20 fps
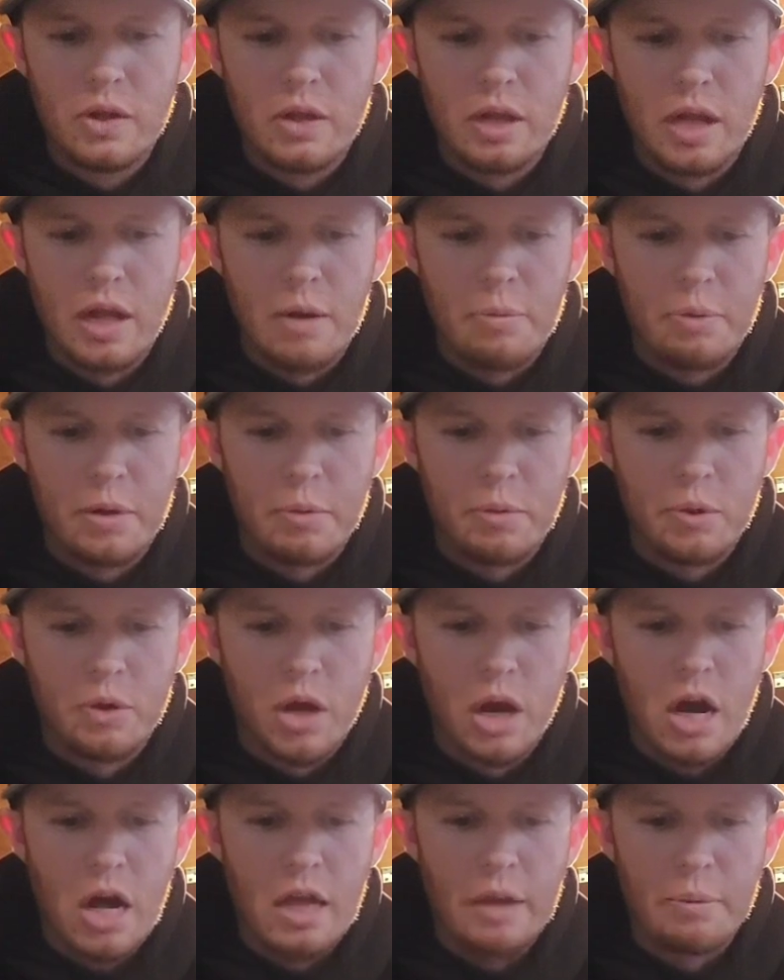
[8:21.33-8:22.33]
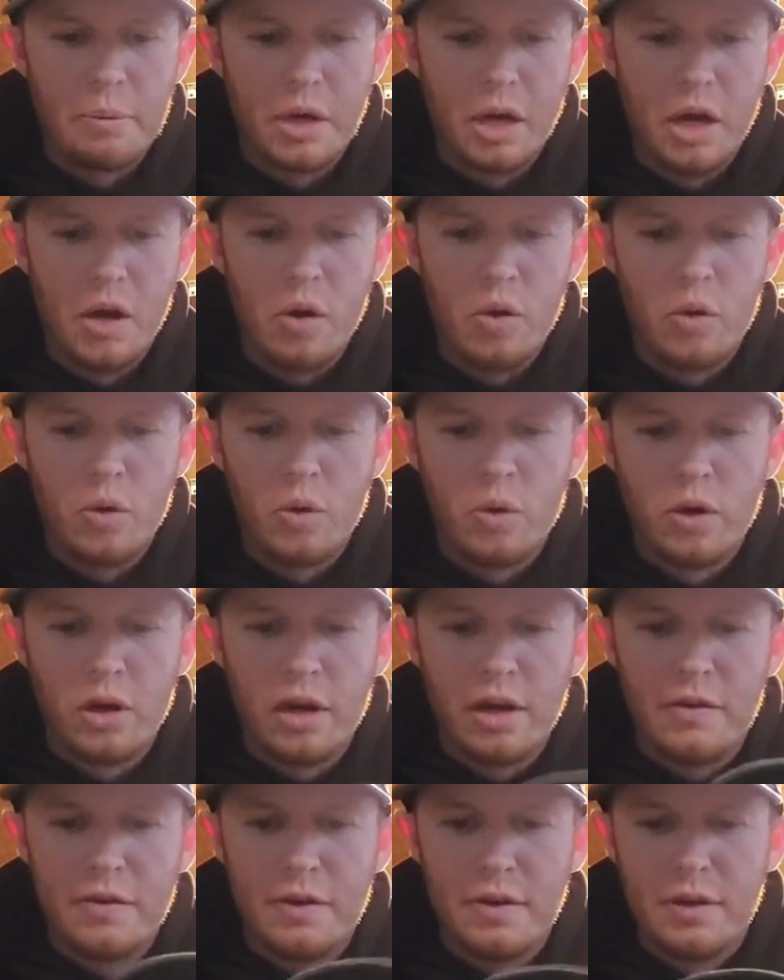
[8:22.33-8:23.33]
a lot of people call him Co or
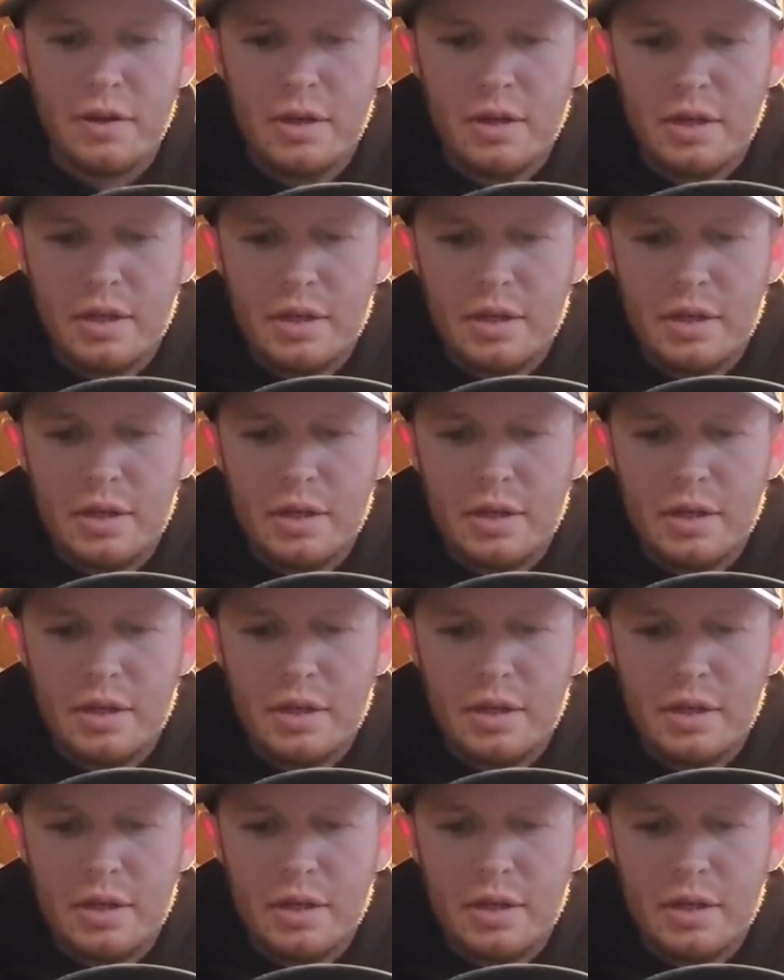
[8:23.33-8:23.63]
whatever.